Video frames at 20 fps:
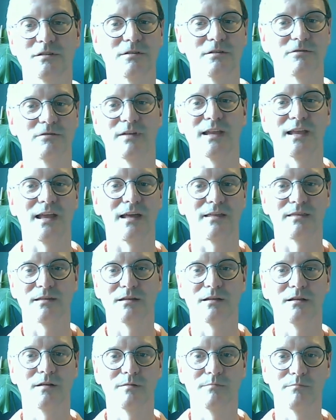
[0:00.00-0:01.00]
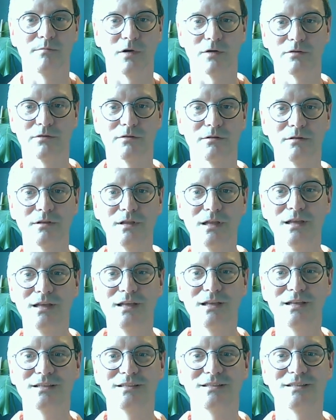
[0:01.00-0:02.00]
great ethical and moral
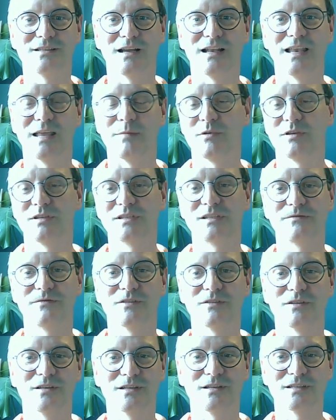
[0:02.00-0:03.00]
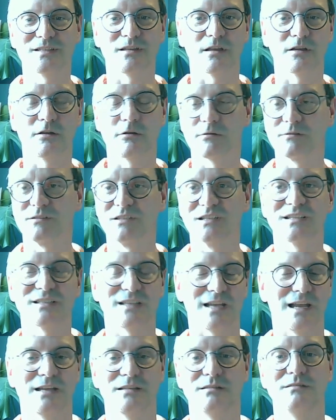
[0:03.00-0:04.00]
dilemmas for psychologists
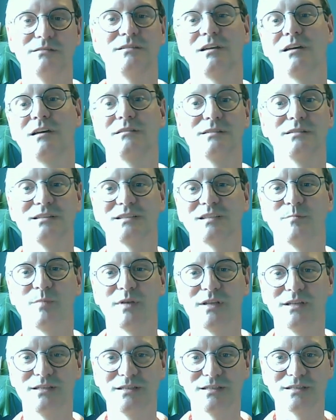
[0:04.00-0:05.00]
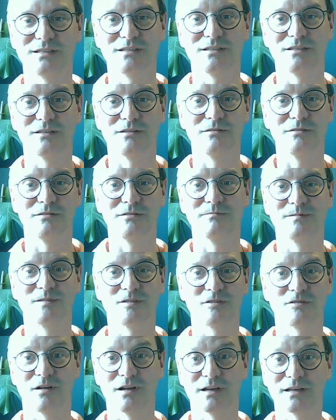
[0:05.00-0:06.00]
and other disciplines to
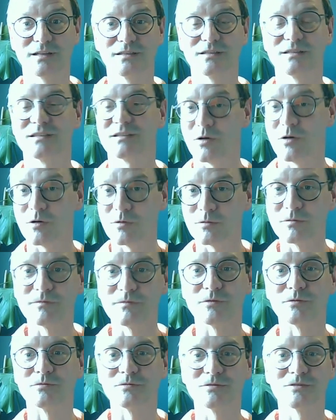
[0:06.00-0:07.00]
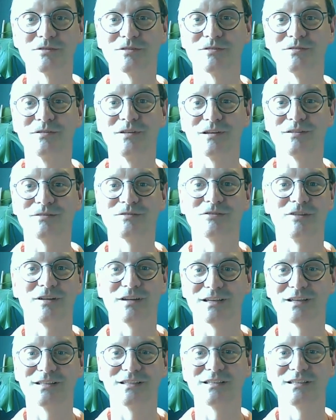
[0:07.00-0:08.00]
try and solve, or try
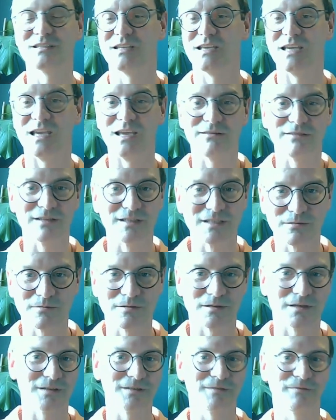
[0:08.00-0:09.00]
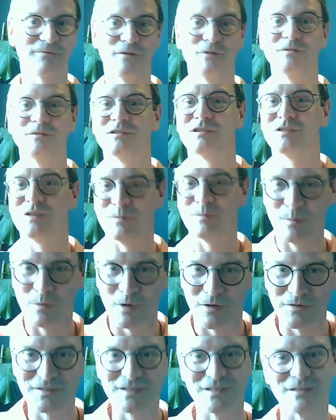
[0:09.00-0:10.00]
and steer into a future that we
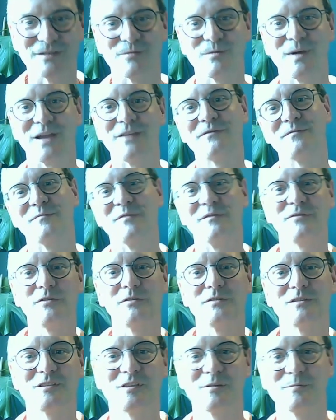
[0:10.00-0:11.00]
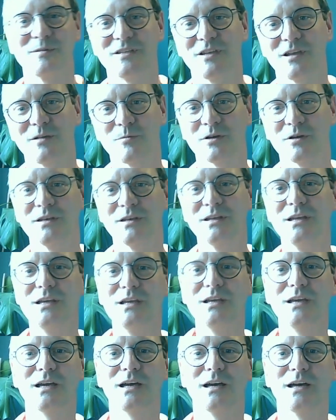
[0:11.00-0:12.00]
want and away from a future that we don't want.
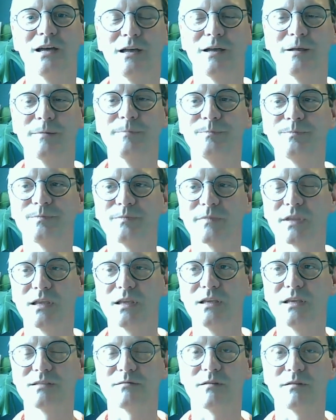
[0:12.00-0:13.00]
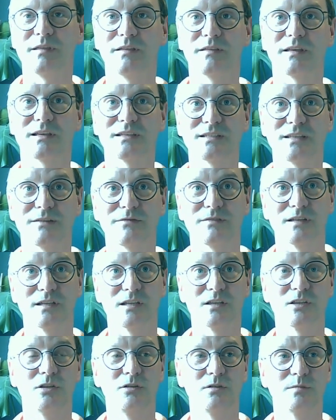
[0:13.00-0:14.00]
So I think that's definitely a
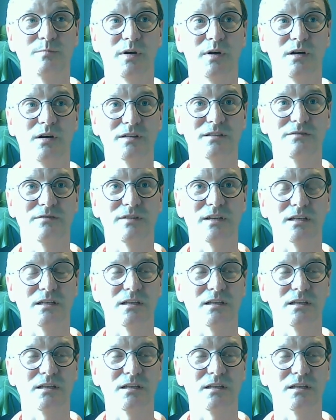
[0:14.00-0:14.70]
huge part of it.